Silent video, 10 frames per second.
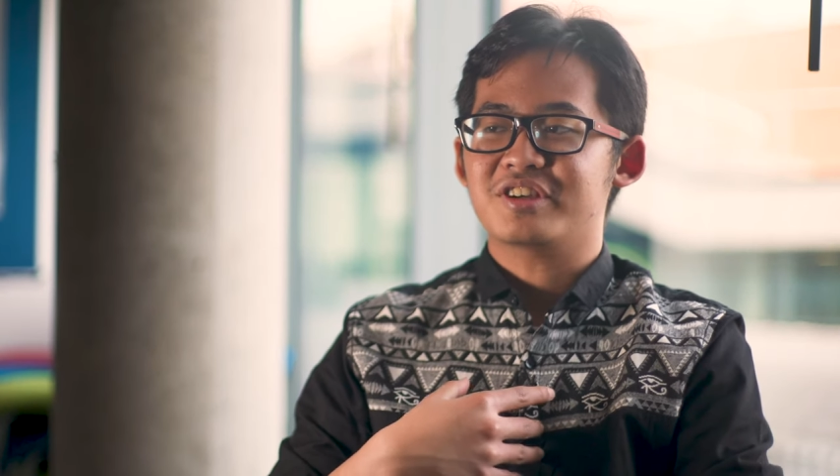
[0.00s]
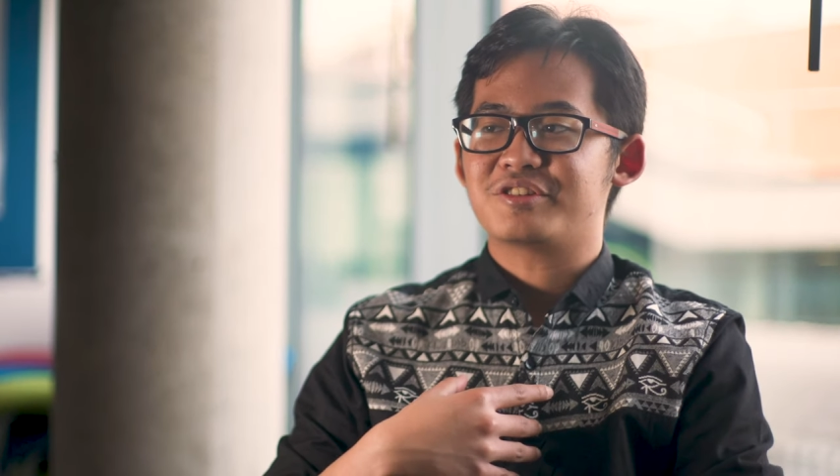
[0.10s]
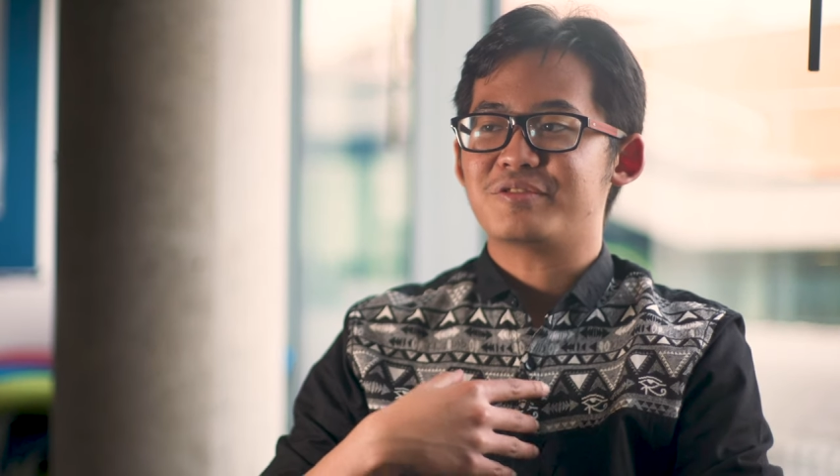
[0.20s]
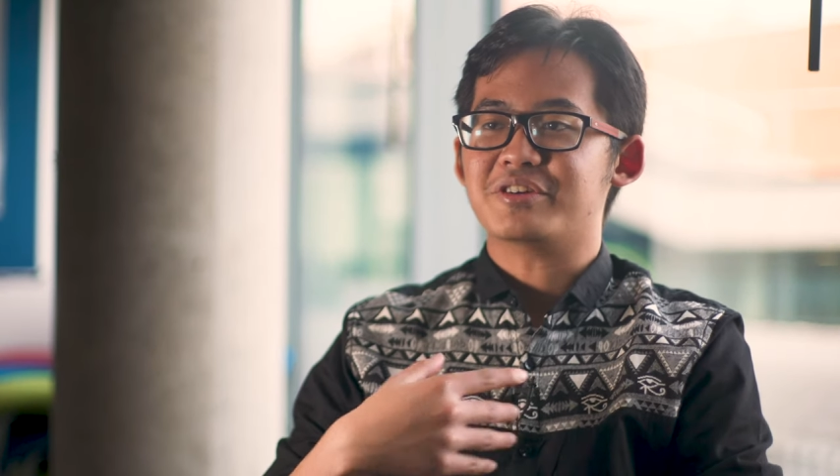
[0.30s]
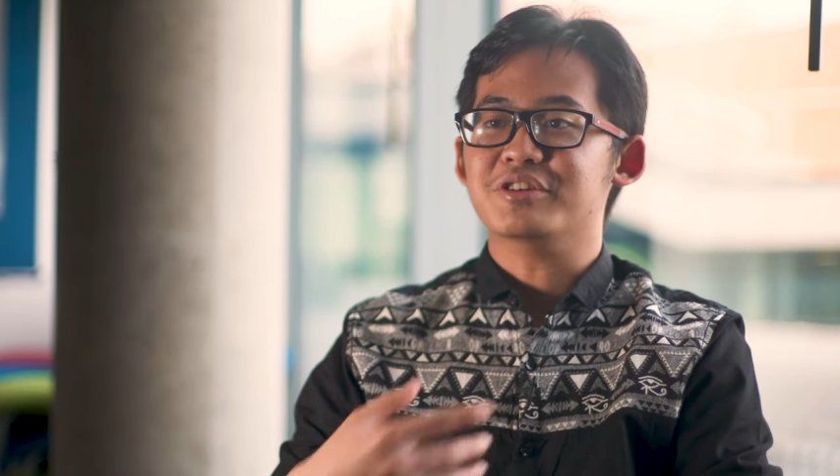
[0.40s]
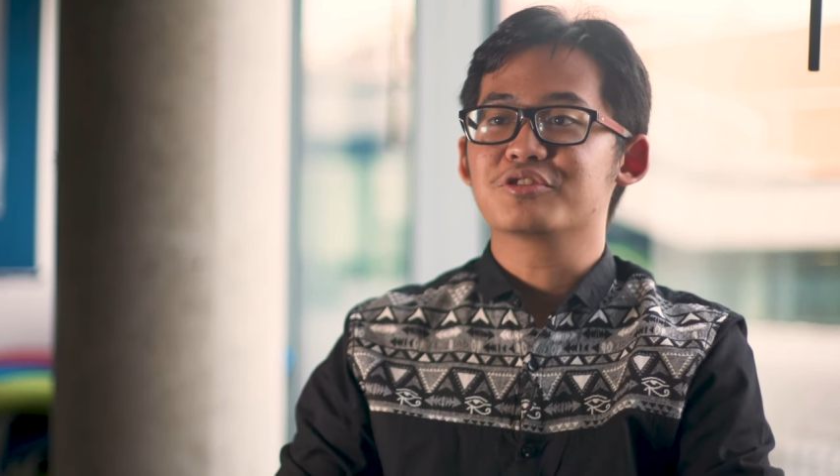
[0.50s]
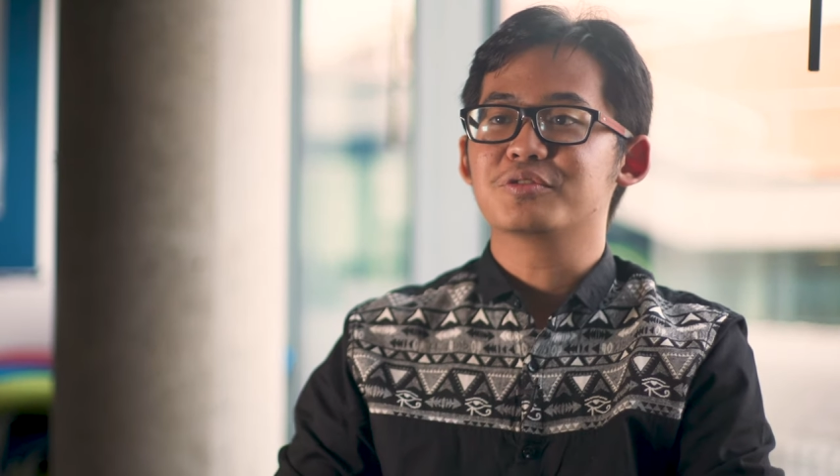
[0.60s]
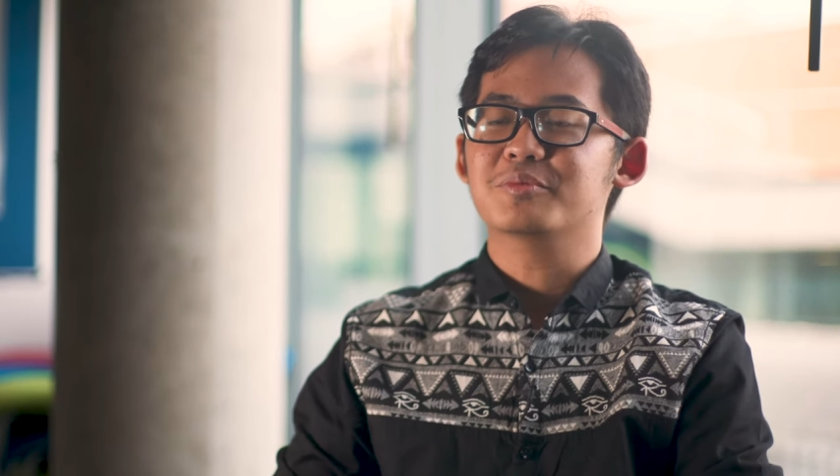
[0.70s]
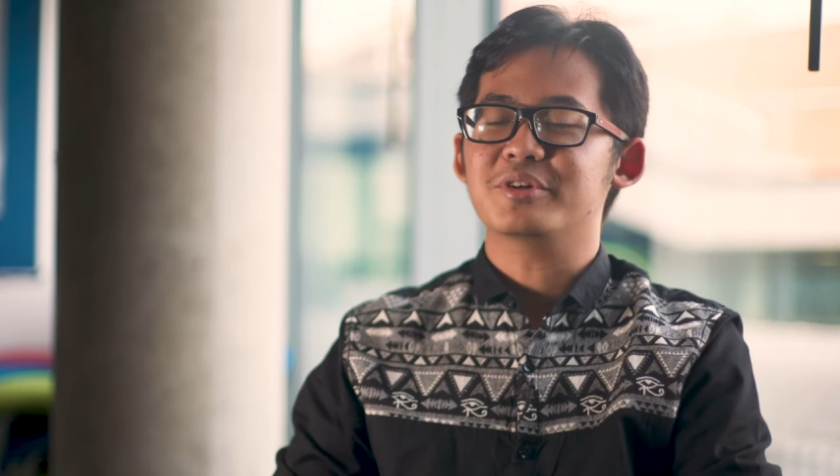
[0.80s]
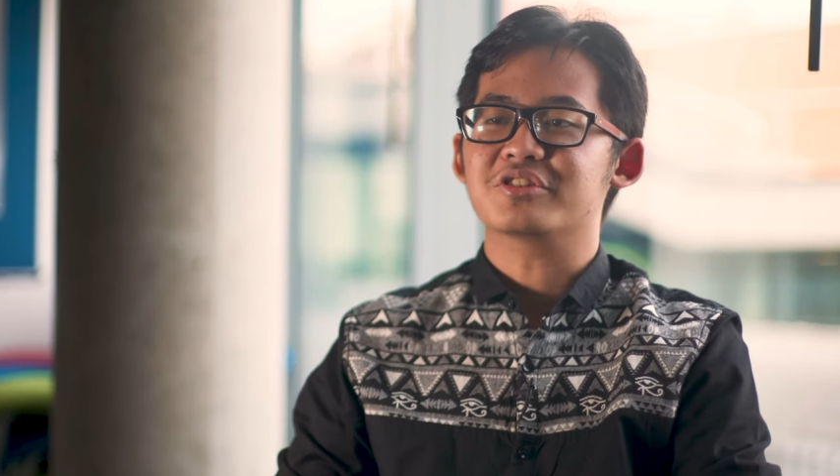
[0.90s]
it's very
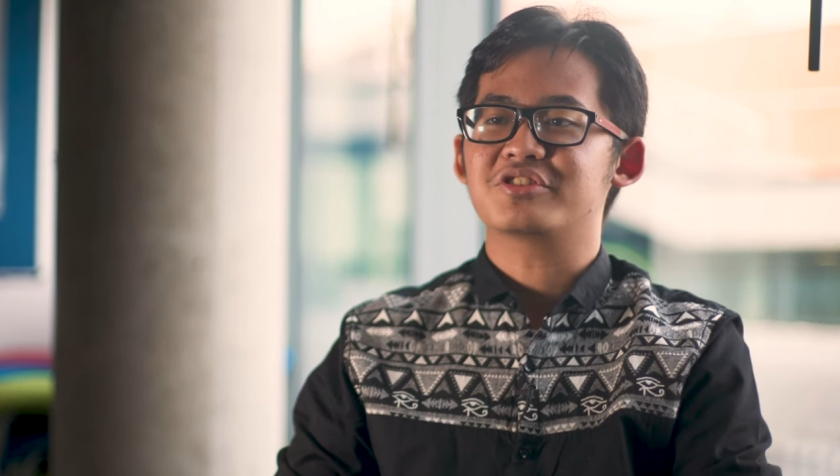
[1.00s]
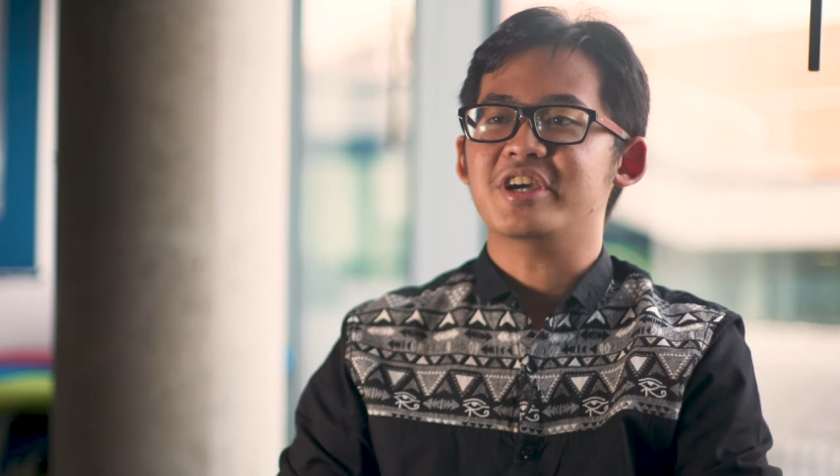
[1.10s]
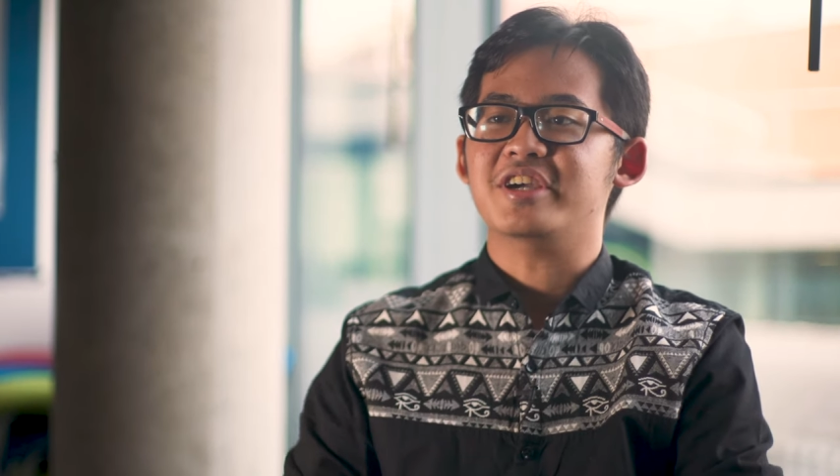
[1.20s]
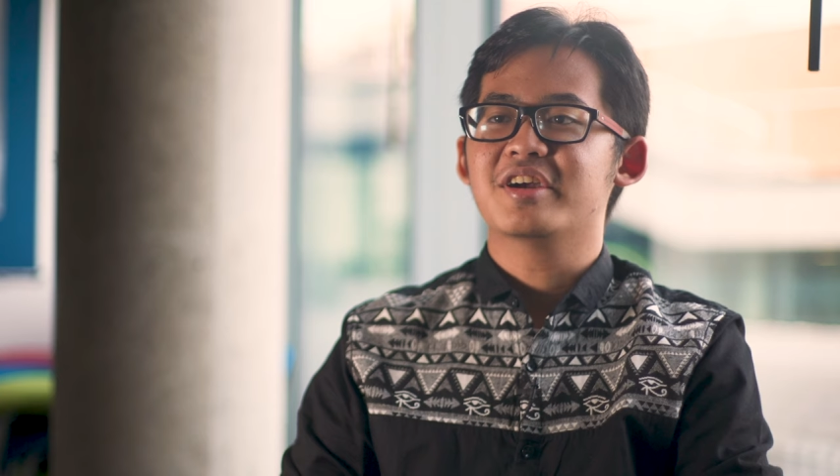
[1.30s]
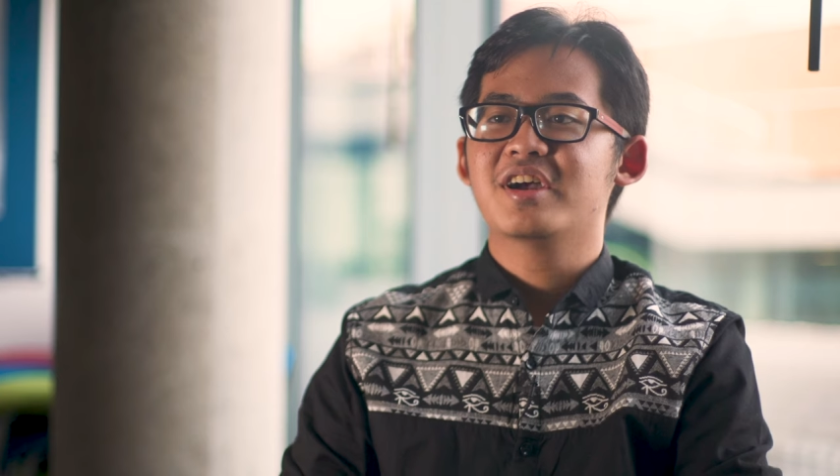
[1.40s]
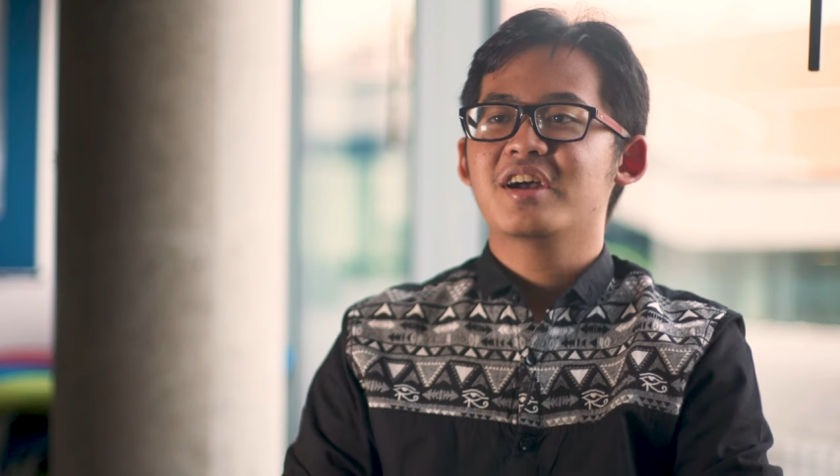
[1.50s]
useful because they,